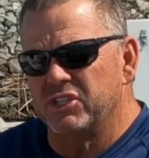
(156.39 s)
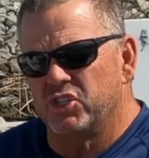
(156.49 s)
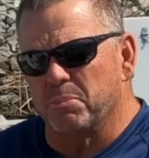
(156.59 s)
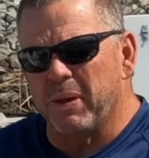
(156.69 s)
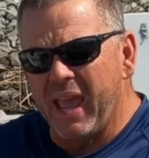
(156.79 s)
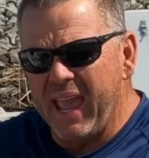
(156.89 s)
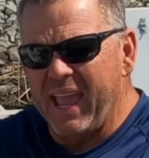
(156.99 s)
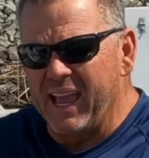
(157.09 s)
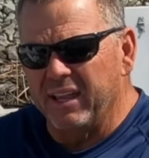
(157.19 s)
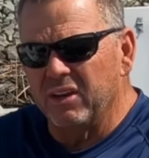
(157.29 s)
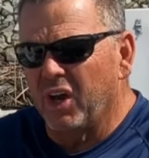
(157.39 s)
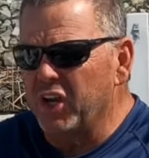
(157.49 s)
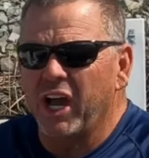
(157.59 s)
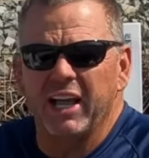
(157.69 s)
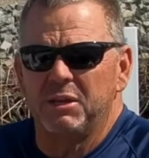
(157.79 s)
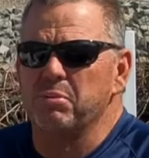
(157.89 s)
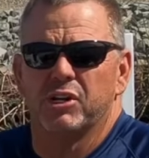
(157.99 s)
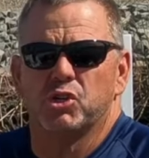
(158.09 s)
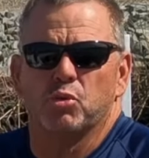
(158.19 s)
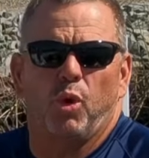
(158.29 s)
in Japan on highly
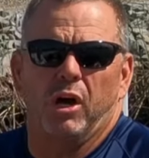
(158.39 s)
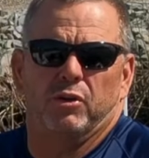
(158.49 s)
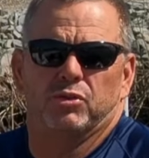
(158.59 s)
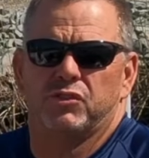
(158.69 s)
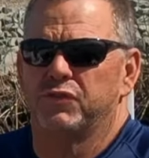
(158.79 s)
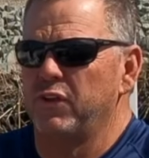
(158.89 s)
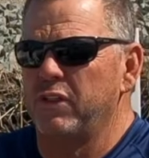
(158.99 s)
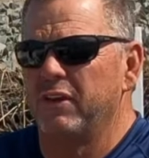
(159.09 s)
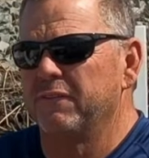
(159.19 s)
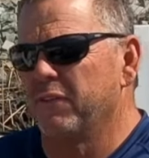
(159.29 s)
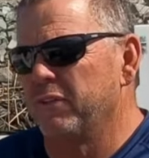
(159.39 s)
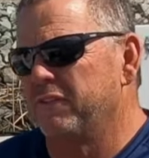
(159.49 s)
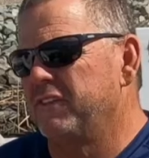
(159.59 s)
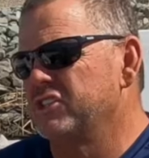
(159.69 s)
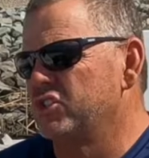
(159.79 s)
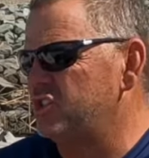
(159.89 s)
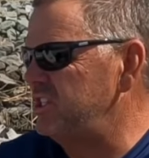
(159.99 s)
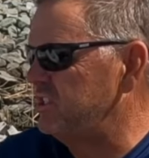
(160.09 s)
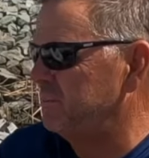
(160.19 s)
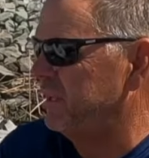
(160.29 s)
pressured waters for the fish to
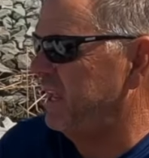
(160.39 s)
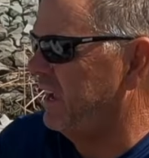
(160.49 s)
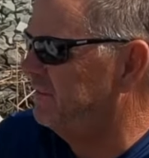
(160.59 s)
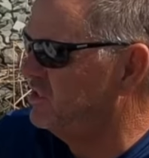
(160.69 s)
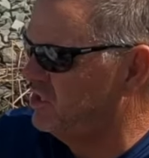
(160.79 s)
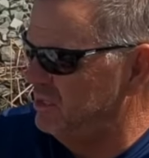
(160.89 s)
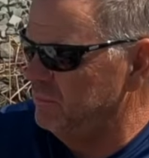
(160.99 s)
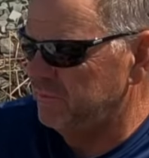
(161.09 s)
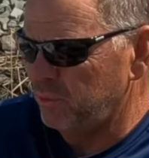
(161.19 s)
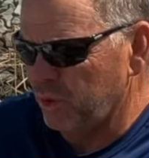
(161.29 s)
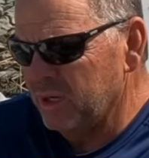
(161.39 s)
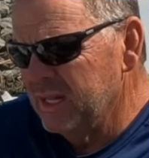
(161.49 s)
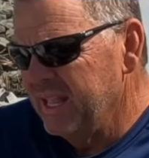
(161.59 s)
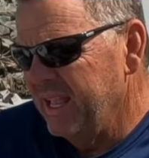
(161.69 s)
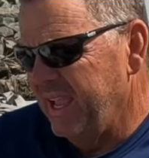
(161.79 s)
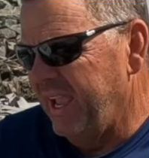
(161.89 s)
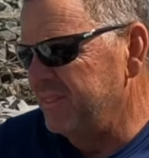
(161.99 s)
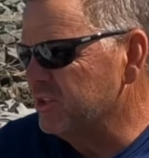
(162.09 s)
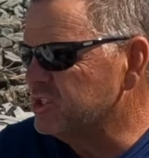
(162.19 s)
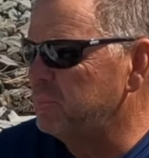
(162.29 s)
see something they haven't seen before.
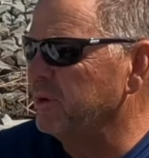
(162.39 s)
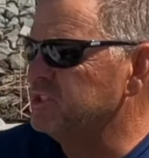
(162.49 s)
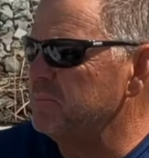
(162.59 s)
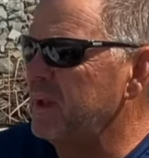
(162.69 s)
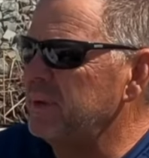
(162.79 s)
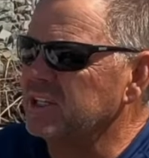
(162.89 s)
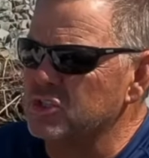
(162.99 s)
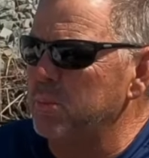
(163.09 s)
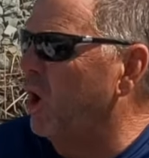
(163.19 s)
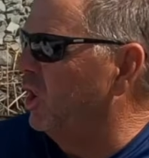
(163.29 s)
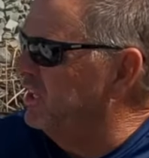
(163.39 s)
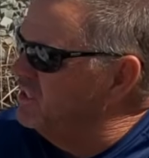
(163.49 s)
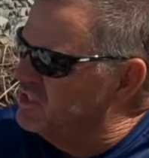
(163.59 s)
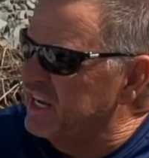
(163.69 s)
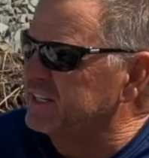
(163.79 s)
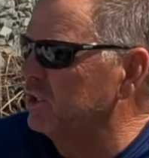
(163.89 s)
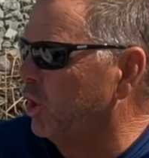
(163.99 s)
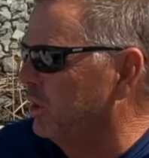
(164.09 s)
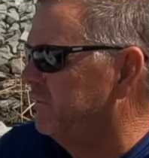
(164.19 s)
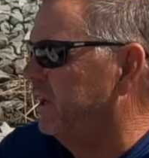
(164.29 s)
And they're supposed to mimic small insect
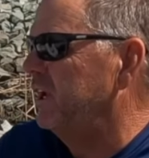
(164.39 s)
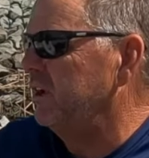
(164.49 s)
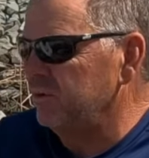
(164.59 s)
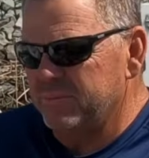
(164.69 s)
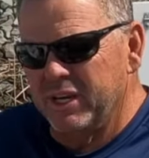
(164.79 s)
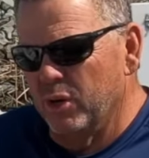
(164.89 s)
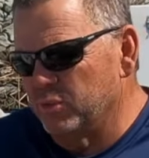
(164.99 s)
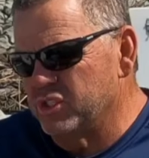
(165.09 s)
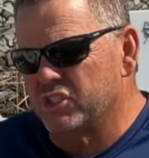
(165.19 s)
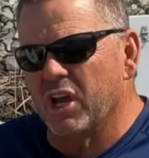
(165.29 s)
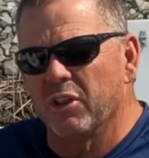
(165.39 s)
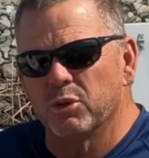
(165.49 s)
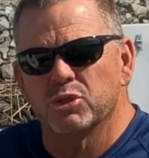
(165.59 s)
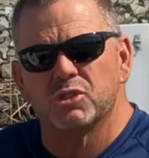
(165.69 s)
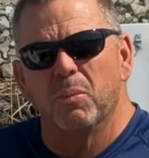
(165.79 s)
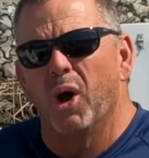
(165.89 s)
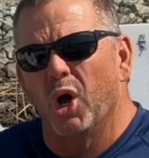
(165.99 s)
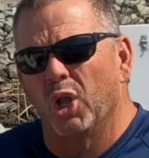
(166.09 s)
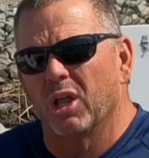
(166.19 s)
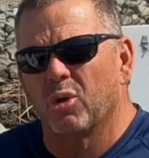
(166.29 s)
larvae, you know, just other
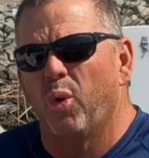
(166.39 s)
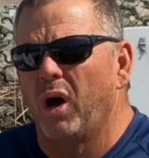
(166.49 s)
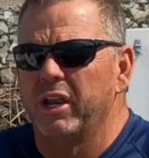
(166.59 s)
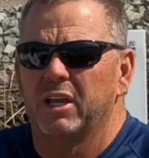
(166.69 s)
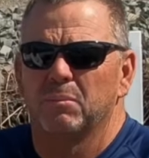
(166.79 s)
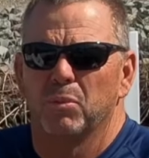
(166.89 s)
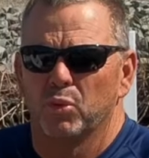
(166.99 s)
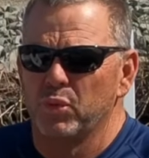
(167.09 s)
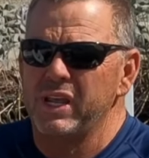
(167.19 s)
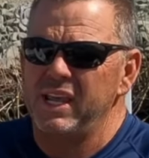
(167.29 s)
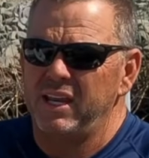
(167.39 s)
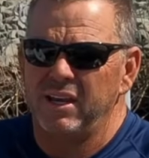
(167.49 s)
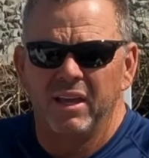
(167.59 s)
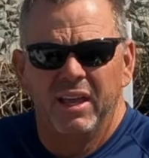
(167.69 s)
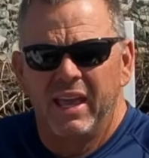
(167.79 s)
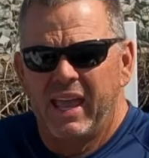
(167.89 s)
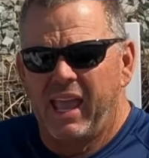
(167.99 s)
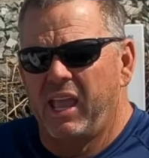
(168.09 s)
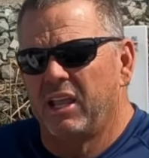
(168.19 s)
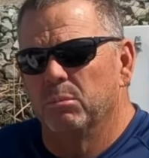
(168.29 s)
small aquatic marine
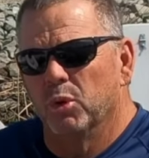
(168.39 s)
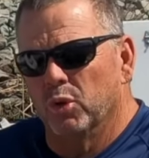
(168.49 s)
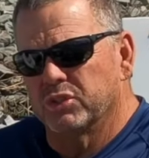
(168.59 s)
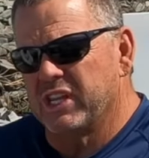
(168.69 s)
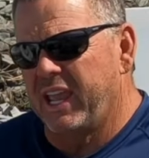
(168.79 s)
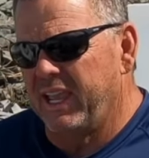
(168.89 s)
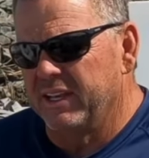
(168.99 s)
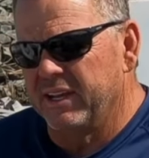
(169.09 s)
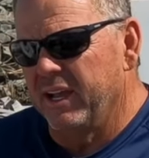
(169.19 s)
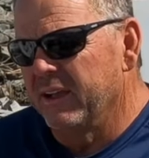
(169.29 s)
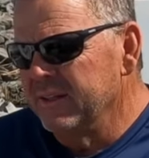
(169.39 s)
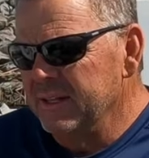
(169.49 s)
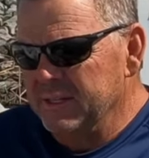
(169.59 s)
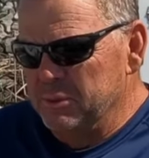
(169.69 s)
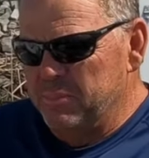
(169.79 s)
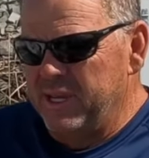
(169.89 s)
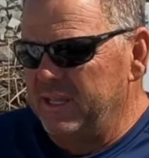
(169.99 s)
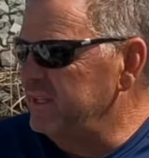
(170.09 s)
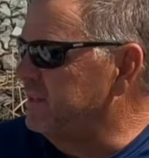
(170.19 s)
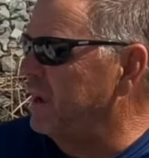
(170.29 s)
animals. And
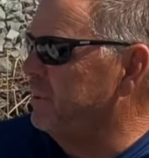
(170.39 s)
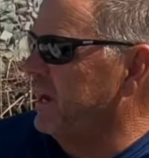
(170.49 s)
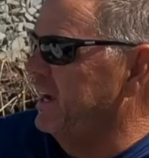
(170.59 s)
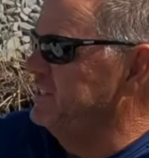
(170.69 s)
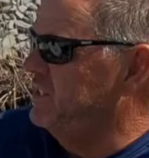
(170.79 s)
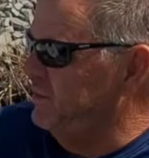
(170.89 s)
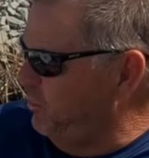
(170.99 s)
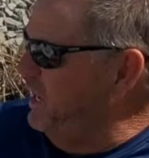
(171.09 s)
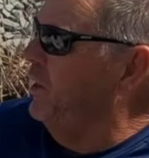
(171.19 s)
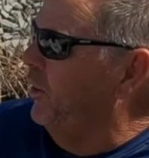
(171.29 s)
being the type of guys that we